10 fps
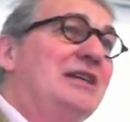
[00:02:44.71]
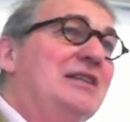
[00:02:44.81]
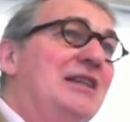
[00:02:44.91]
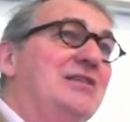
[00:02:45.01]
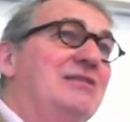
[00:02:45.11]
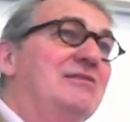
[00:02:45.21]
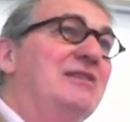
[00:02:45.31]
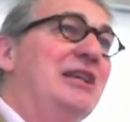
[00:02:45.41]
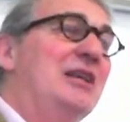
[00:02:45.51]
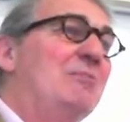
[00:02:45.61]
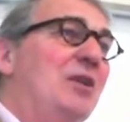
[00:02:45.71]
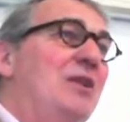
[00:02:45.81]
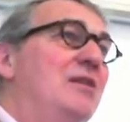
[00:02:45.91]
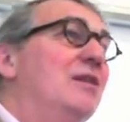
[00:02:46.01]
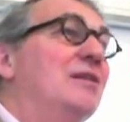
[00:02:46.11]
doesn't really
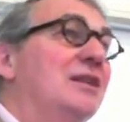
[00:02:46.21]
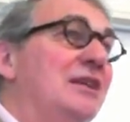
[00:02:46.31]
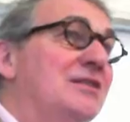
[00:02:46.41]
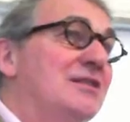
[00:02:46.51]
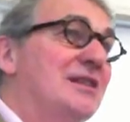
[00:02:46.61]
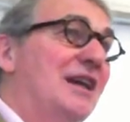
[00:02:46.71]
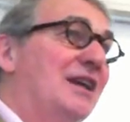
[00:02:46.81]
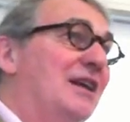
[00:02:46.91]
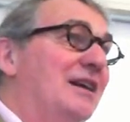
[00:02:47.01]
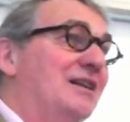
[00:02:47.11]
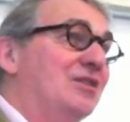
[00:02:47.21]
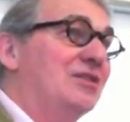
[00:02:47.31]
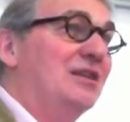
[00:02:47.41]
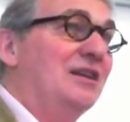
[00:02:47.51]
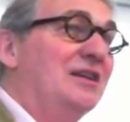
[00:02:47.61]
belong in
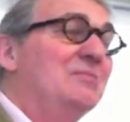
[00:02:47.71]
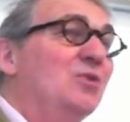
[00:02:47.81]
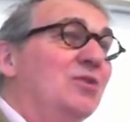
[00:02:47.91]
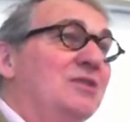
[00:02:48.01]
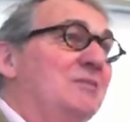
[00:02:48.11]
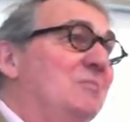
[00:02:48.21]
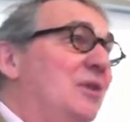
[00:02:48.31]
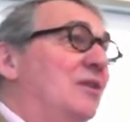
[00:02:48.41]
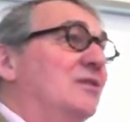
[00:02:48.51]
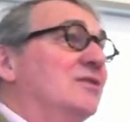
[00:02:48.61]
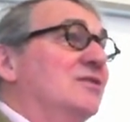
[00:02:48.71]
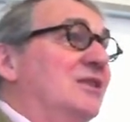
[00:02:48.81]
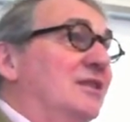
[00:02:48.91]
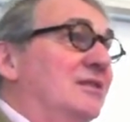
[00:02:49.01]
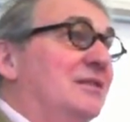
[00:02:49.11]
psychiatry any more than it belongs
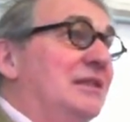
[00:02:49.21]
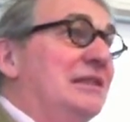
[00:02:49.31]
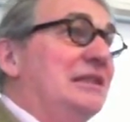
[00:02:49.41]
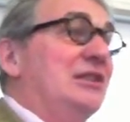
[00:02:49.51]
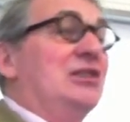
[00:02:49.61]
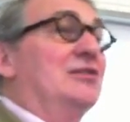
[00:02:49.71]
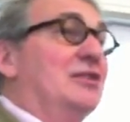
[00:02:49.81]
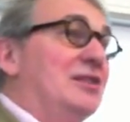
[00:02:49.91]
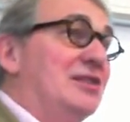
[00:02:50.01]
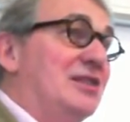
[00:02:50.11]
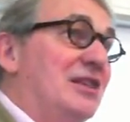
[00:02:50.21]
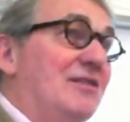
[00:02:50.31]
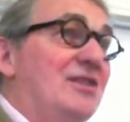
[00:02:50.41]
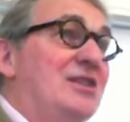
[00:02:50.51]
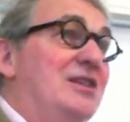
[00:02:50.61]
in children's
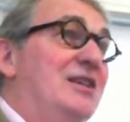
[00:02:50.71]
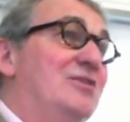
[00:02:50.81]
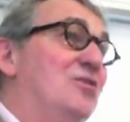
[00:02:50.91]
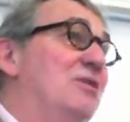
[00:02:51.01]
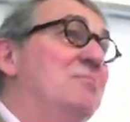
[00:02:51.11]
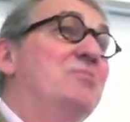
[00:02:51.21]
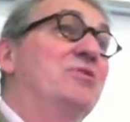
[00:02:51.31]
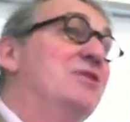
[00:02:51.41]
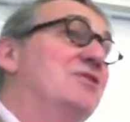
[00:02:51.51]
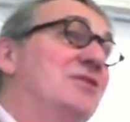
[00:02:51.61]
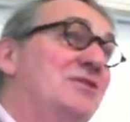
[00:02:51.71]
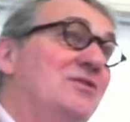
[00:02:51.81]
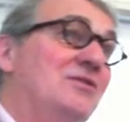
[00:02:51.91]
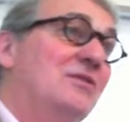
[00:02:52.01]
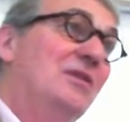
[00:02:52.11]
services or in
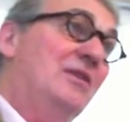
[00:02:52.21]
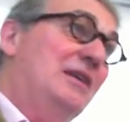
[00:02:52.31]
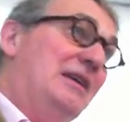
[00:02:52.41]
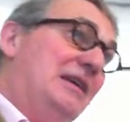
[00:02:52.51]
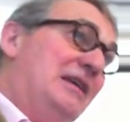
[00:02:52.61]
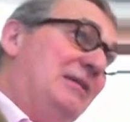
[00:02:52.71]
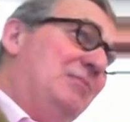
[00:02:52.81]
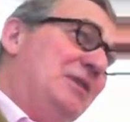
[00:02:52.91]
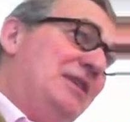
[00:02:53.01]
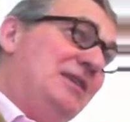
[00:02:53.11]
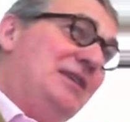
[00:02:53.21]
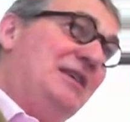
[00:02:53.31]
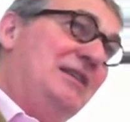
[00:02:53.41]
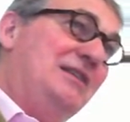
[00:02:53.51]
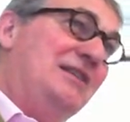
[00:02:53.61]
prisons. But
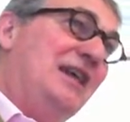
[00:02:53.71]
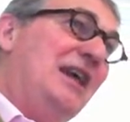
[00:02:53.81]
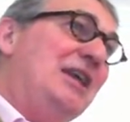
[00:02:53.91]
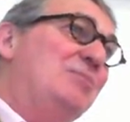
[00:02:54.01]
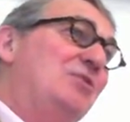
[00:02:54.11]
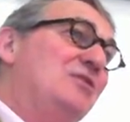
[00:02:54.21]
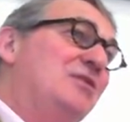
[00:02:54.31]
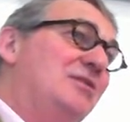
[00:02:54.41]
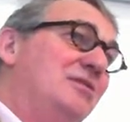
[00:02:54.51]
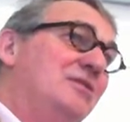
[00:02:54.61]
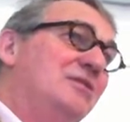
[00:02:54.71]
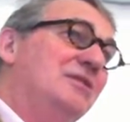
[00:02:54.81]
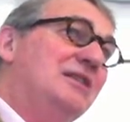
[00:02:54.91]
it's able to